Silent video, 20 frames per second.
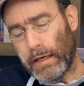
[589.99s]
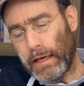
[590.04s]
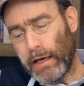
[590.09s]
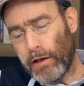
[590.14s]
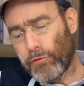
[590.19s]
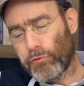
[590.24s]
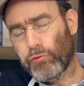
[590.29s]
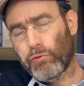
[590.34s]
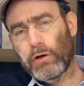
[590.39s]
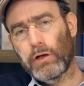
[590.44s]

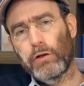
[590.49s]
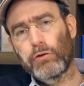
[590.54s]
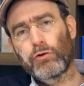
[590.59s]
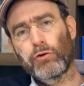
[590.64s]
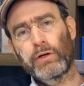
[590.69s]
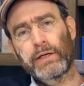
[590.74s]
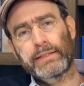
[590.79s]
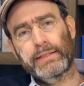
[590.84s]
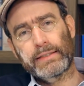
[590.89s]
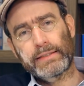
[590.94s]
Israel
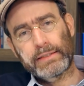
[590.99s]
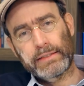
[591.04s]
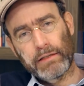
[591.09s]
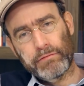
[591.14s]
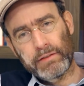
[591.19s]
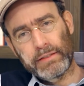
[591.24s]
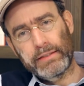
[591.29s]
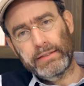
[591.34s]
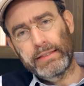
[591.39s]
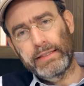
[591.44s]
during the
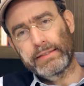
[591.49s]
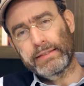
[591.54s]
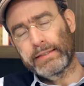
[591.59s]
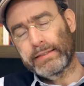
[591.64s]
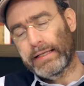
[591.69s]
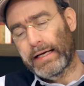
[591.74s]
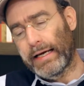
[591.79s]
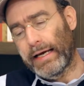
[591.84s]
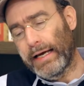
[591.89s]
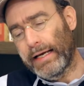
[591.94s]
70s
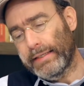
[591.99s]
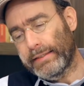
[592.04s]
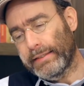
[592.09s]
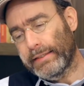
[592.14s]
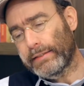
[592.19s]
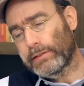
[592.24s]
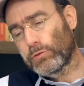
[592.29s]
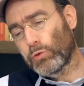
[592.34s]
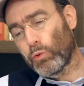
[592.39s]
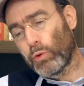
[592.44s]
and the
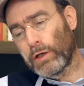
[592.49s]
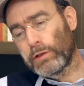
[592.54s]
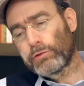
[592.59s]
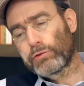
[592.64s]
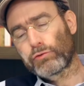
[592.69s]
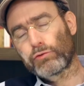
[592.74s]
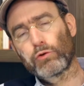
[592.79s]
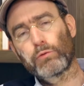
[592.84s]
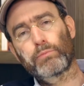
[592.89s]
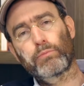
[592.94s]
80s
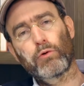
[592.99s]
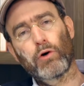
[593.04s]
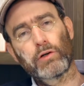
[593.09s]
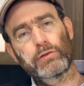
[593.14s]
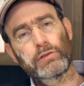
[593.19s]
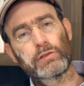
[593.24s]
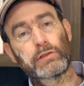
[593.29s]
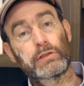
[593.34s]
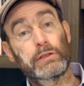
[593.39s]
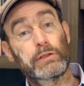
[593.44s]
went through
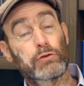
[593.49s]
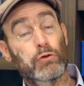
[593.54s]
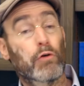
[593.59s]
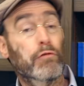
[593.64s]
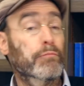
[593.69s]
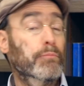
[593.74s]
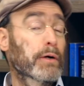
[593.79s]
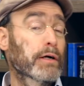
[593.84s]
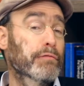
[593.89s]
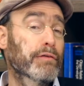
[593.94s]
processes
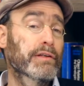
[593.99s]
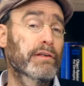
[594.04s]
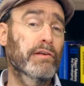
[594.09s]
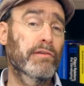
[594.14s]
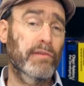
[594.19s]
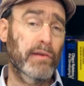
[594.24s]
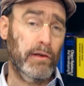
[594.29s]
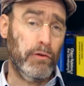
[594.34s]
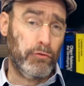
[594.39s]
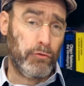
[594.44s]
of
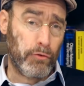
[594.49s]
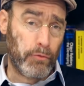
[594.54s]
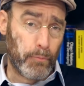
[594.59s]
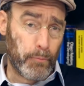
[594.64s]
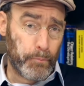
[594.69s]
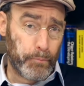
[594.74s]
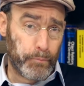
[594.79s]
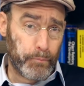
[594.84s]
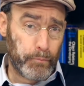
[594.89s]
privatization.